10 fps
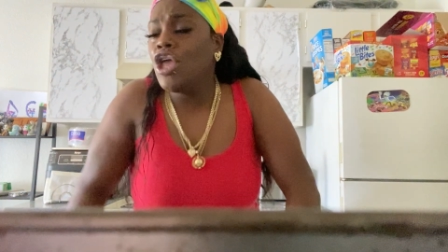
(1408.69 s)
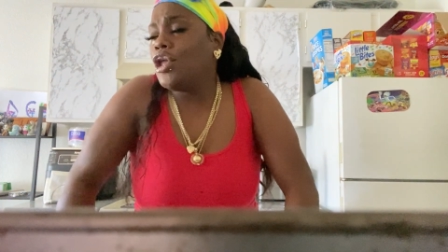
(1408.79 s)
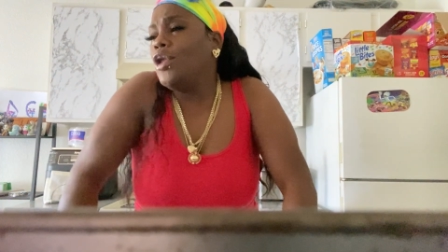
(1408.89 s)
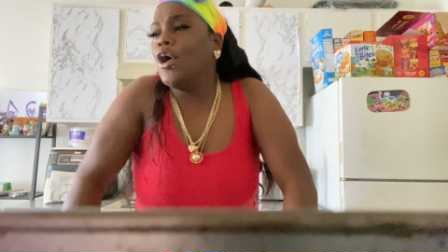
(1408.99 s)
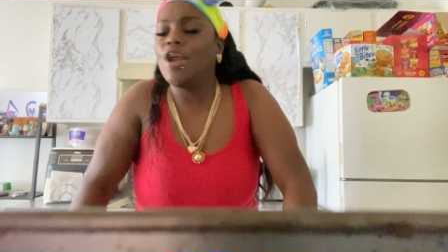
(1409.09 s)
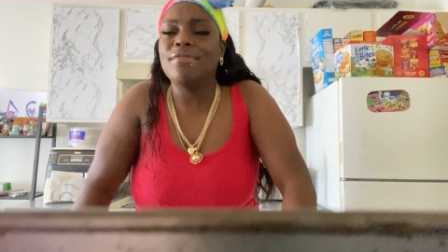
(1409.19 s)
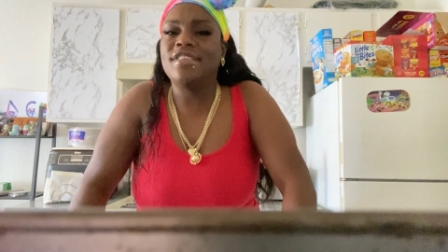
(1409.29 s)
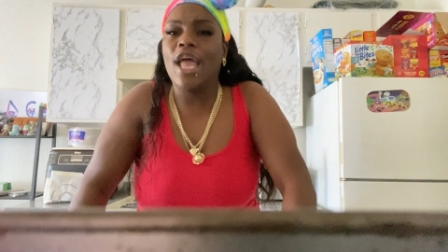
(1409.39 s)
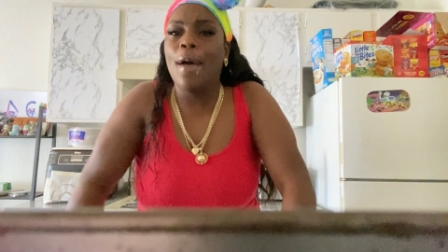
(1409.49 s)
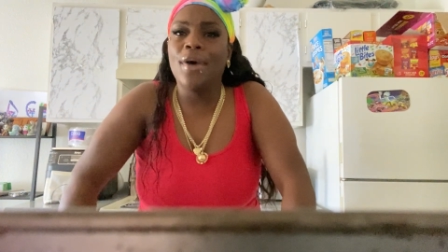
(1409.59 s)
You know what I'm
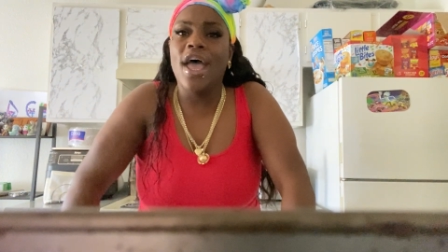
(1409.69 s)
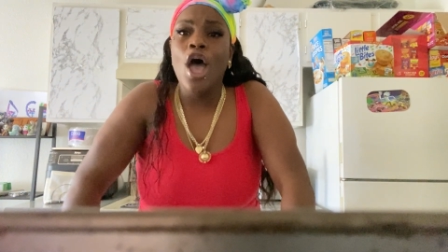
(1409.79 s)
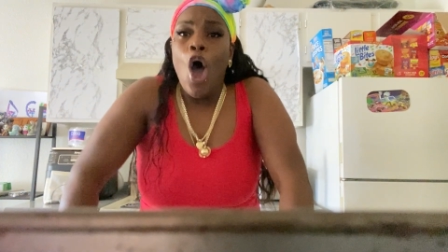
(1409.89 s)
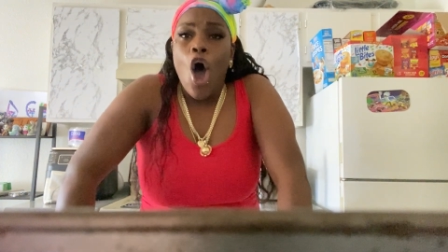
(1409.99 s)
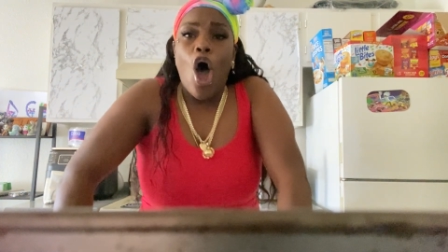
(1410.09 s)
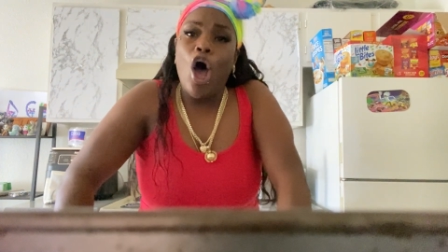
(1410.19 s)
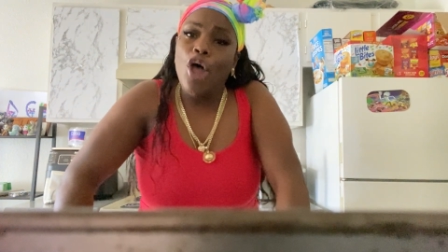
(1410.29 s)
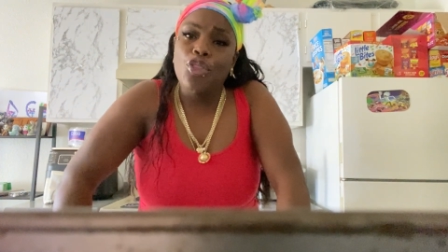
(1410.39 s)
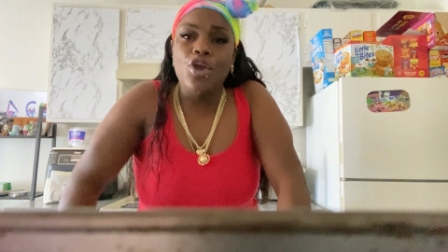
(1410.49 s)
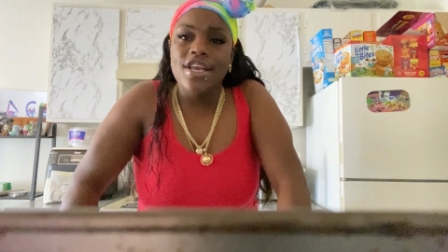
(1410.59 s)
saying? But
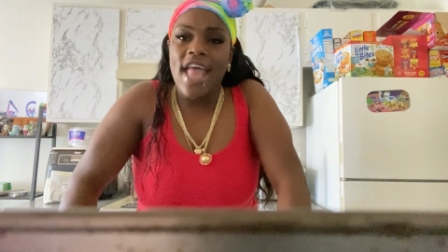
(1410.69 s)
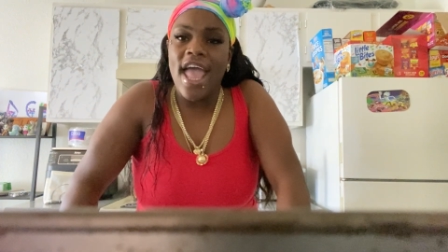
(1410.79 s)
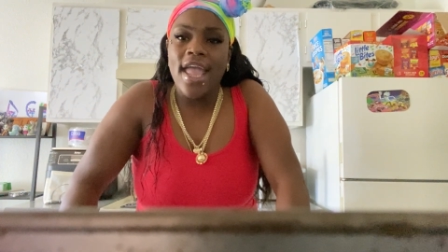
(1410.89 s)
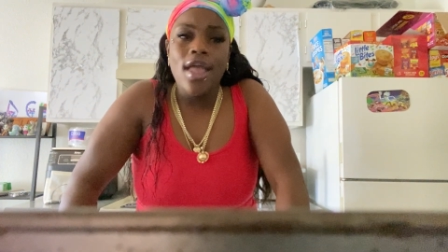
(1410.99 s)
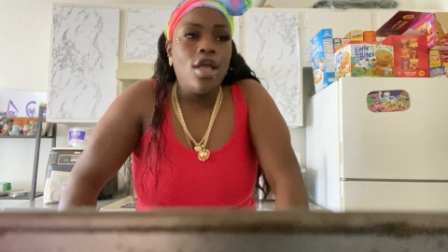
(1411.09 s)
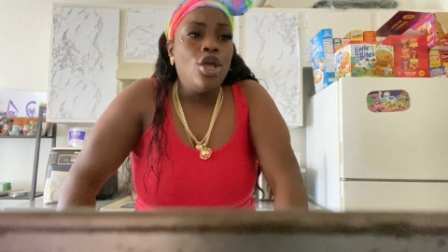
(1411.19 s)
all through the day,